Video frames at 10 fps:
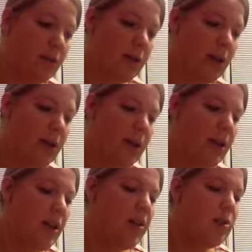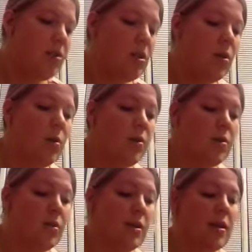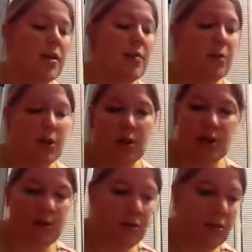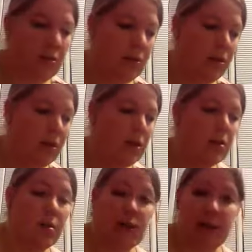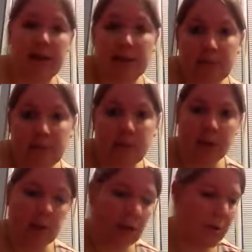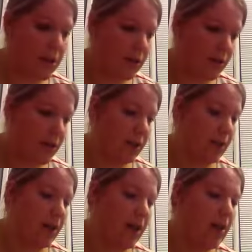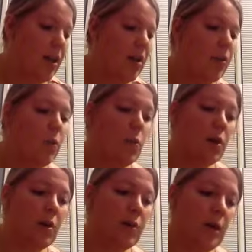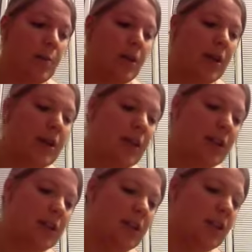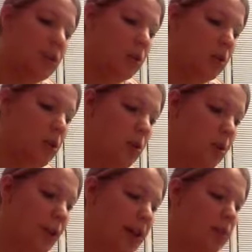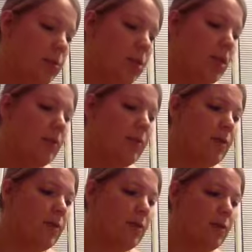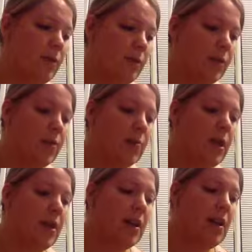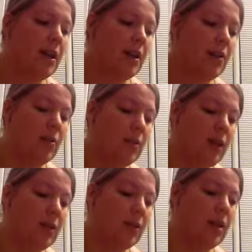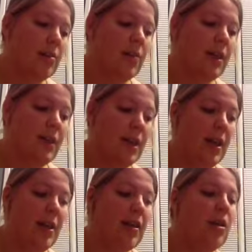okay? So, similar to a tornado, but a little bit different, okay? The water vapor condenses into storm clouds, which are further fueled by the heat and the wind, okay? So we have heat,